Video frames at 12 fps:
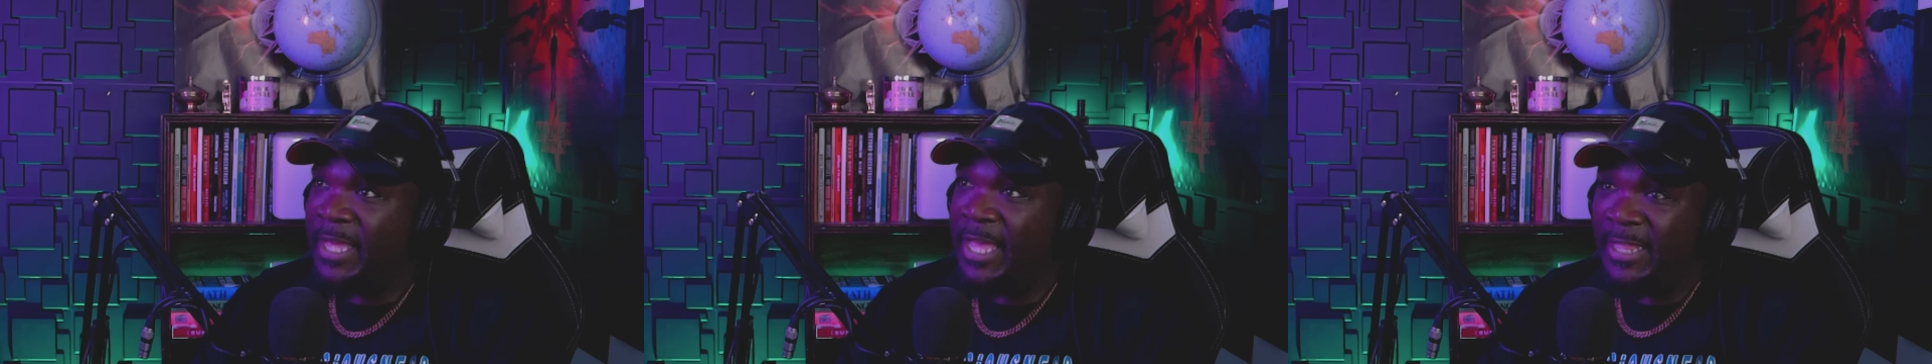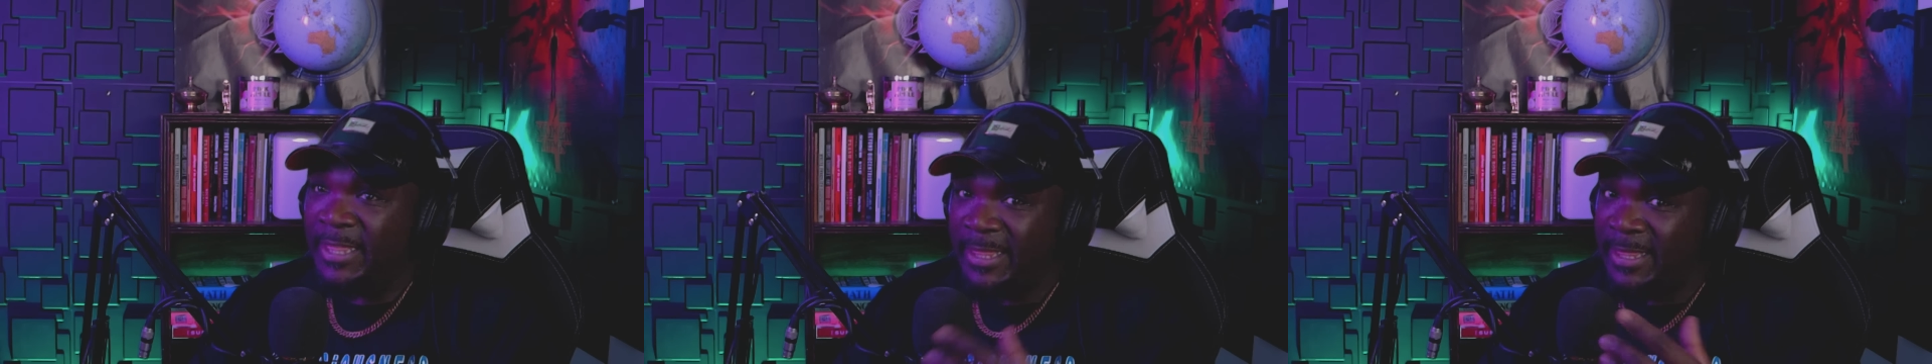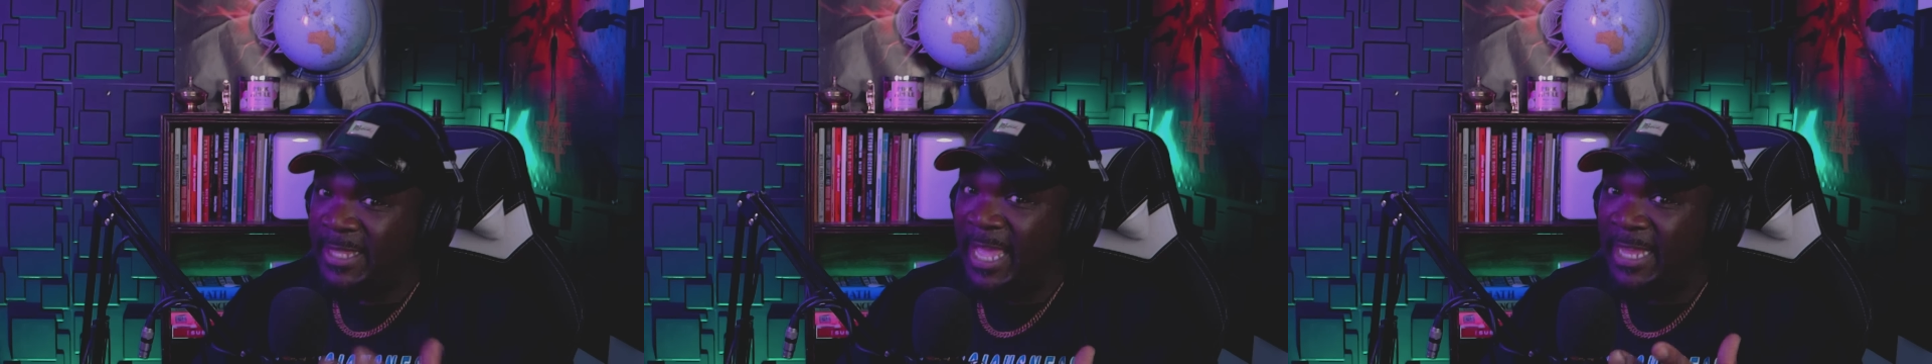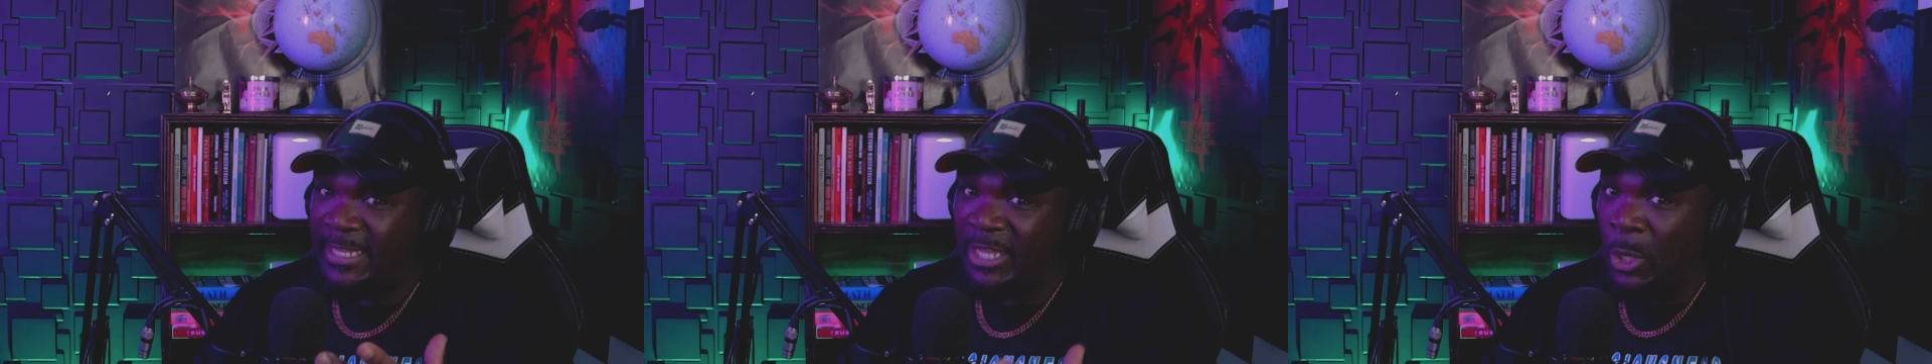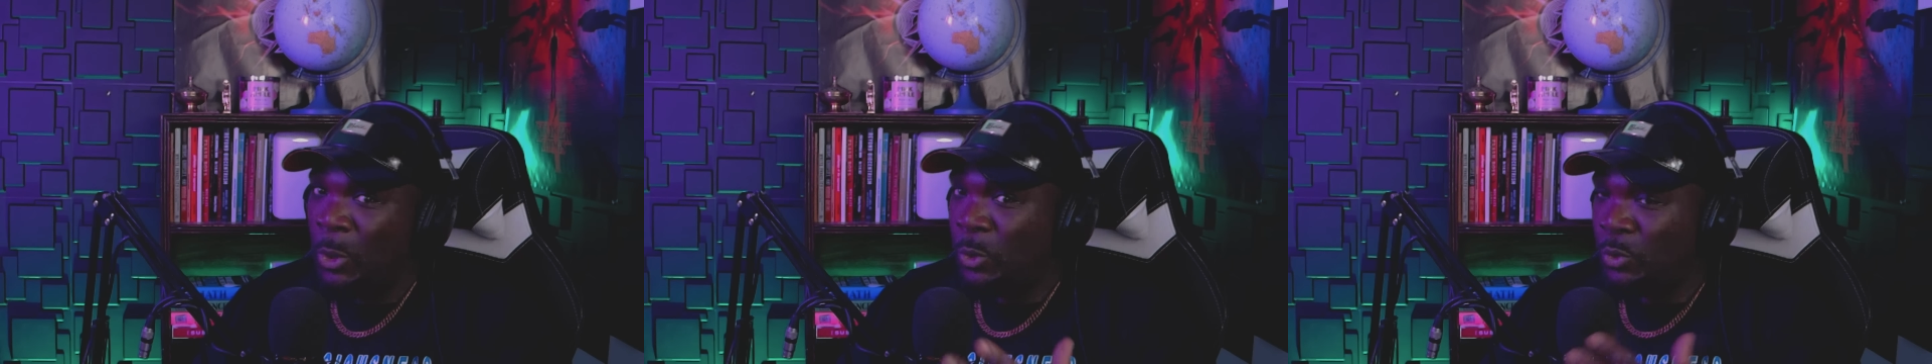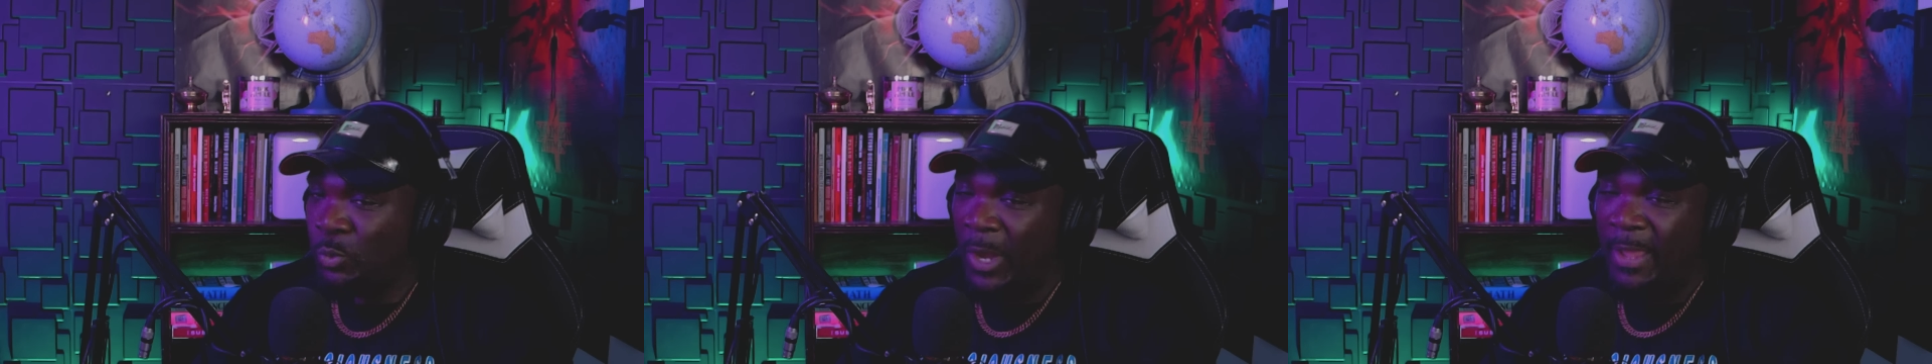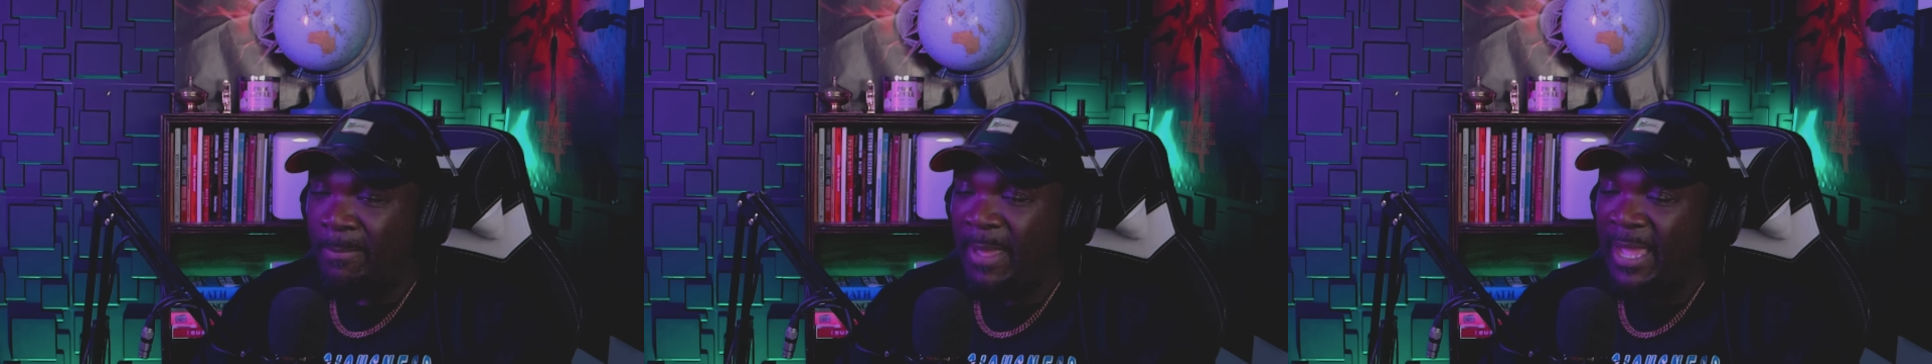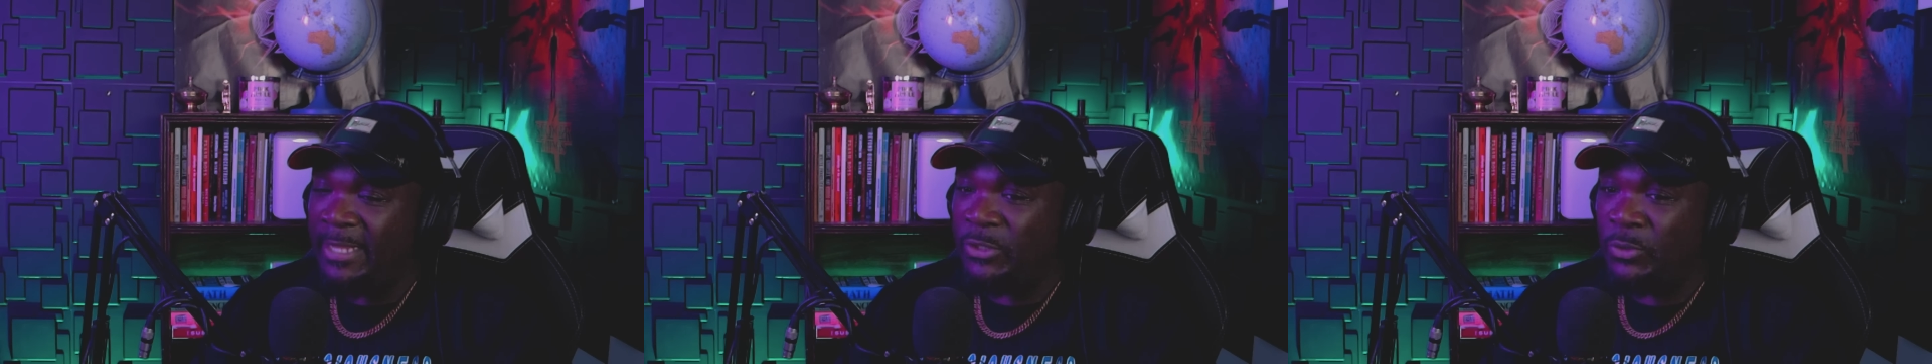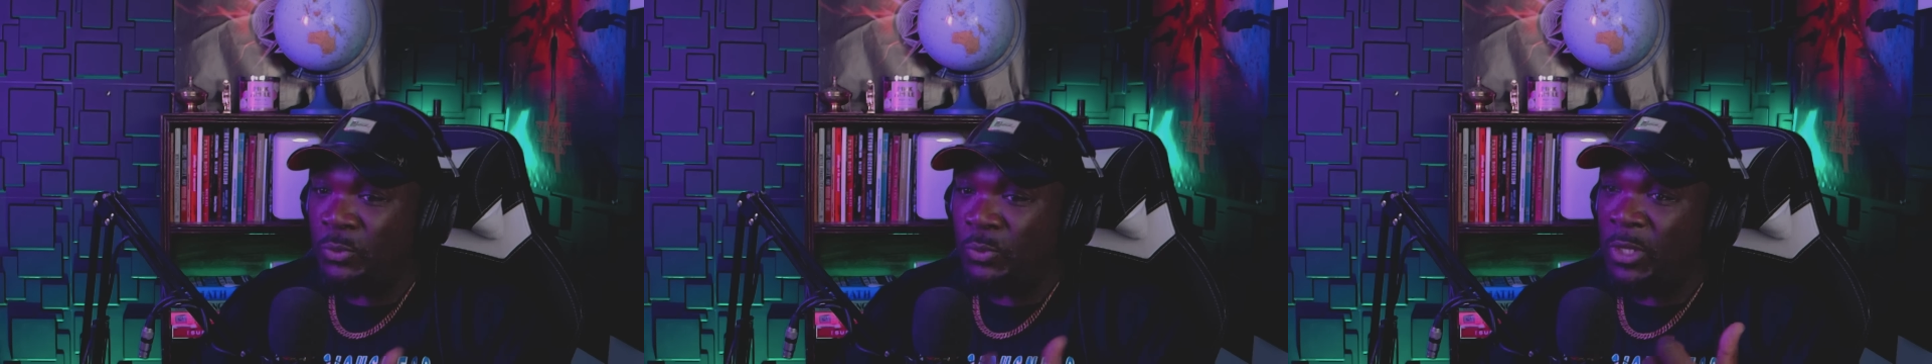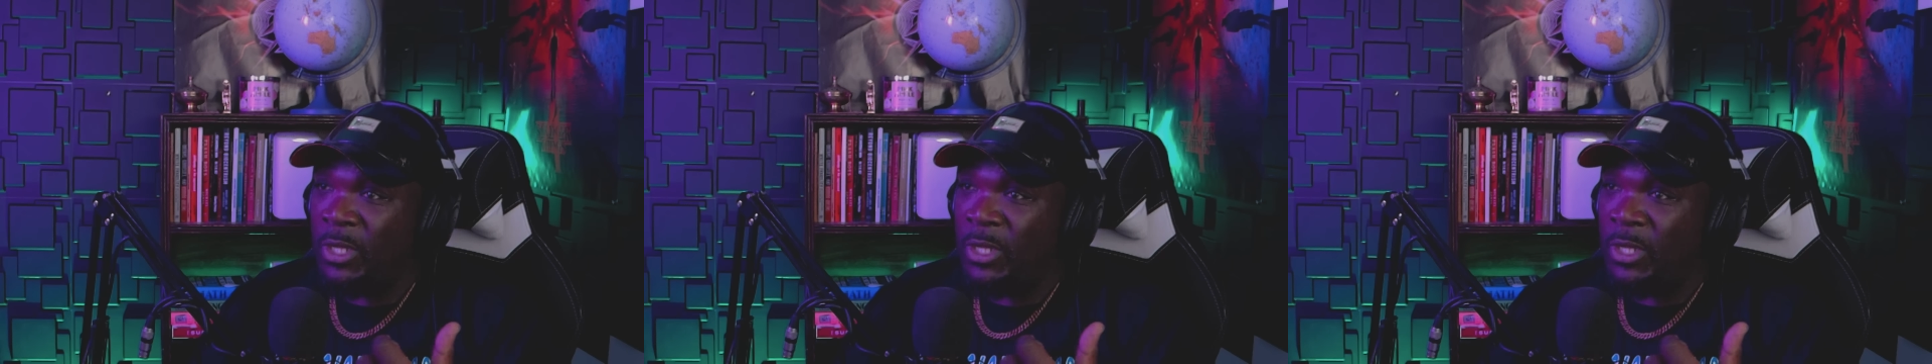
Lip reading: And that goes right back to